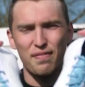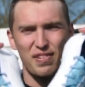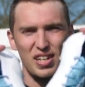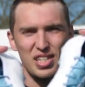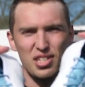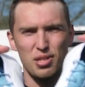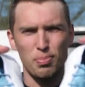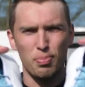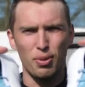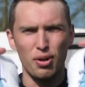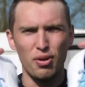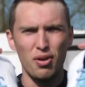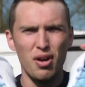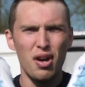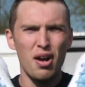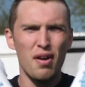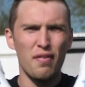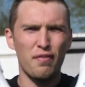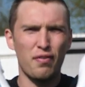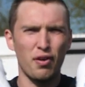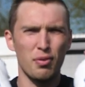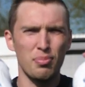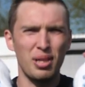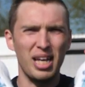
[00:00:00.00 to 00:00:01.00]
visible
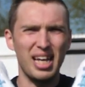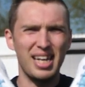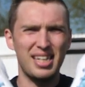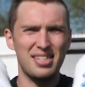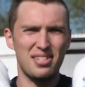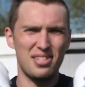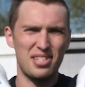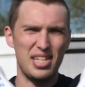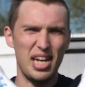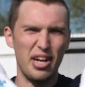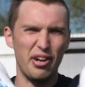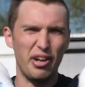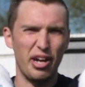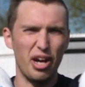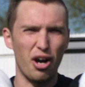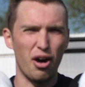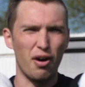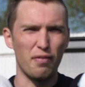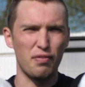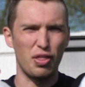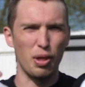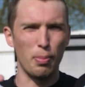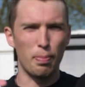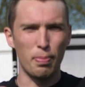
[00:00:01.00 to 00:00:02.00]
from the exterior
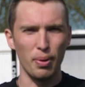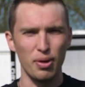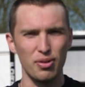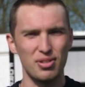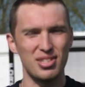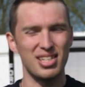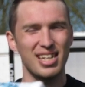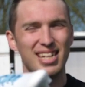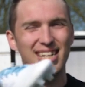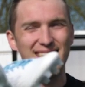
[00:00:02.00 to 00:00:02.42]
of the boots.